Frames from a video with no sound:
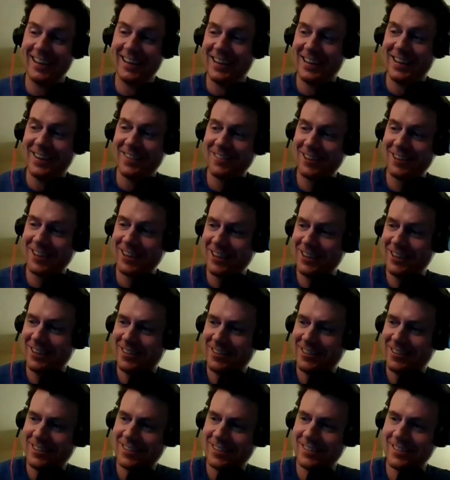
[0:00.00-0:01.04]
Okay.
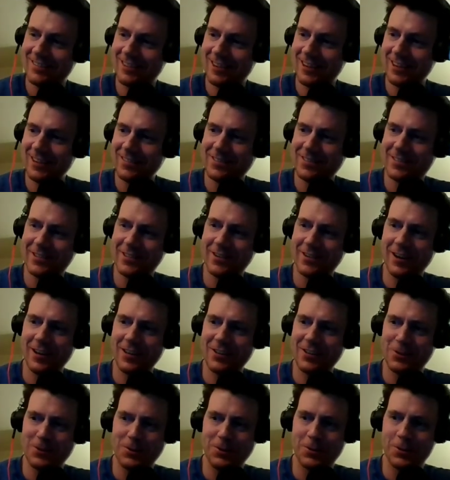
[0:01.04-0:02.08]
All right. It's your
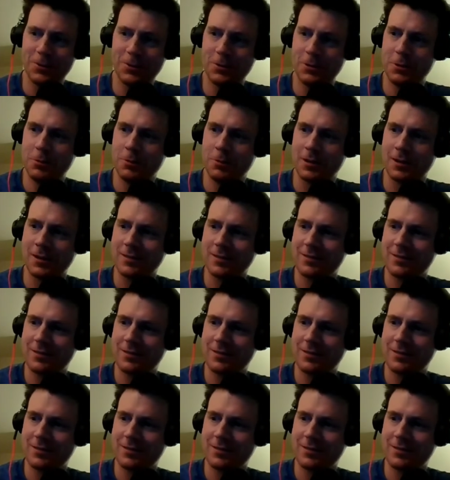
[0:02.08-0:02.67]
house. You can do what you want.